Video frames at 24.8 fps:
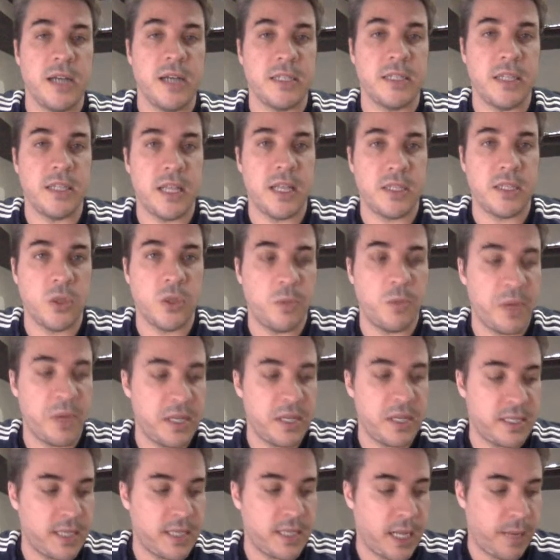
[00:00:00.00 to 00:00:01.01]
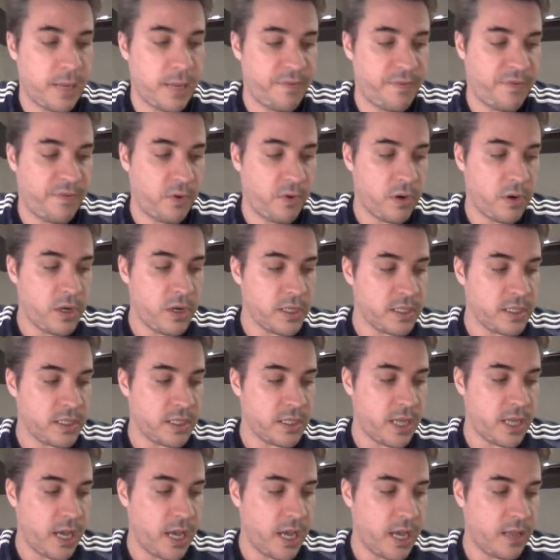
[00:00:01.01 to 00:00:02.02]
that's all been set up for us,
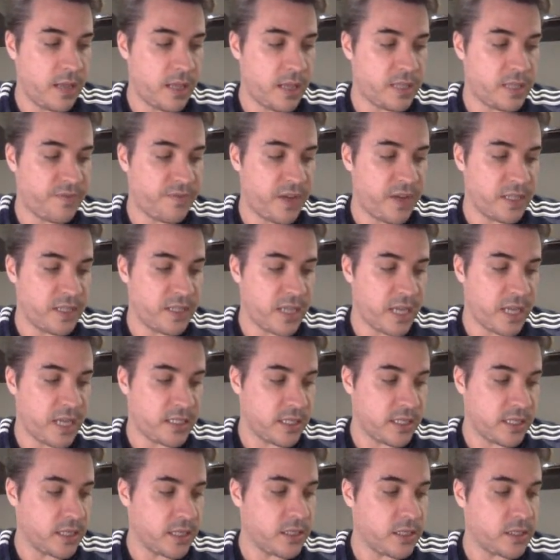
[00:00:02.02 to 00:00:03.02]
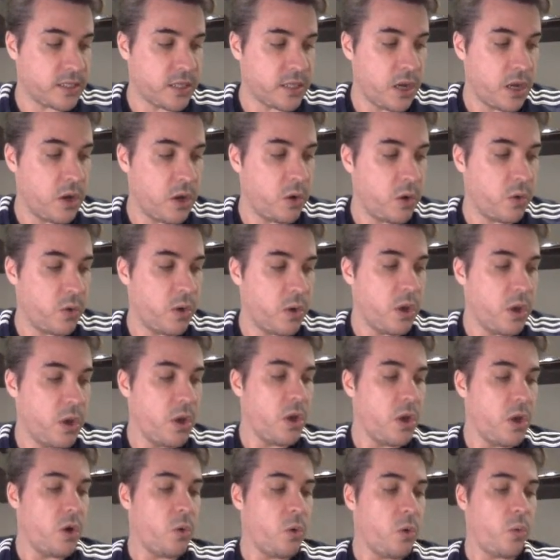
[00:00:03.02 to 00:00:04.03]
and that's fantastic. So
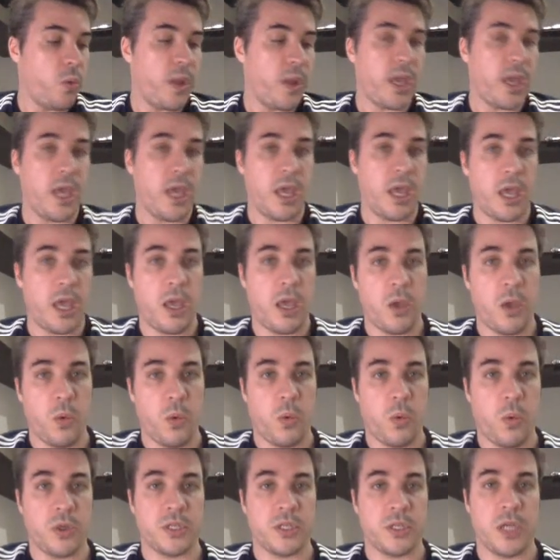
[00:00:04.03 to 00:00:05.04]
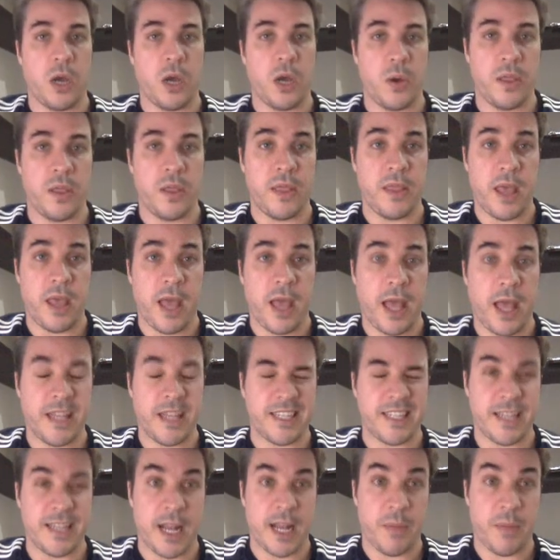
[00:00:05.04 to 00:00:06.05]
we want to go in there and
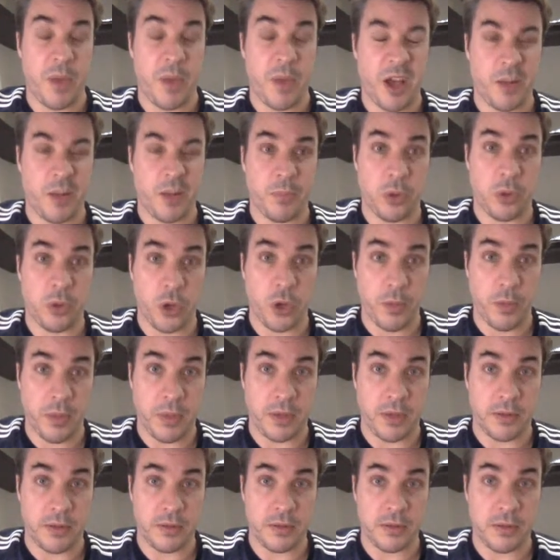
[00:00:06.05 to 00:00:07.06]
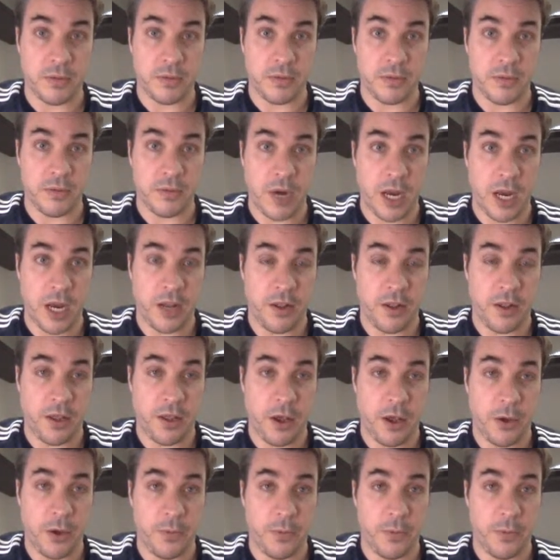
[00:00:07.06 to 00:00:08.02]
set up our deployment ready to go.